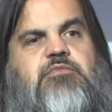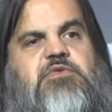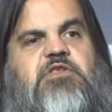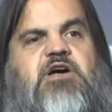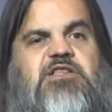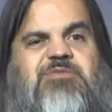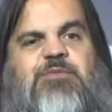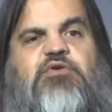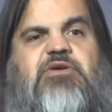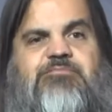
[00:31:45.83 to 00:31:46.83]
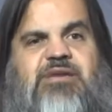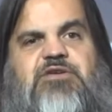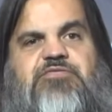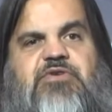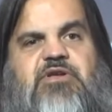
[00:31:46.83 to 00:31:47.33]
so that other people can
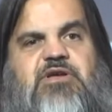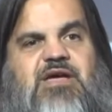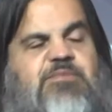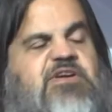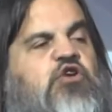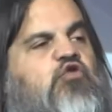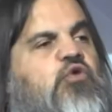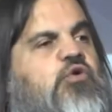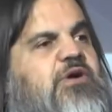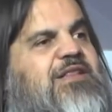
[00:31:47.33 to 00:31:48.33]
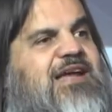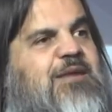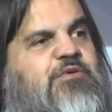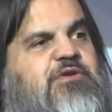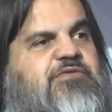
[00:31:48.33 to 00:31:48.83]
benefit and we can grow
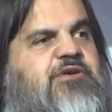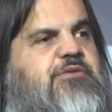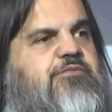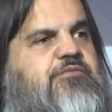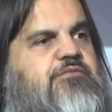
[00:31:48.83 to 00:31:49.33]
collaboratively.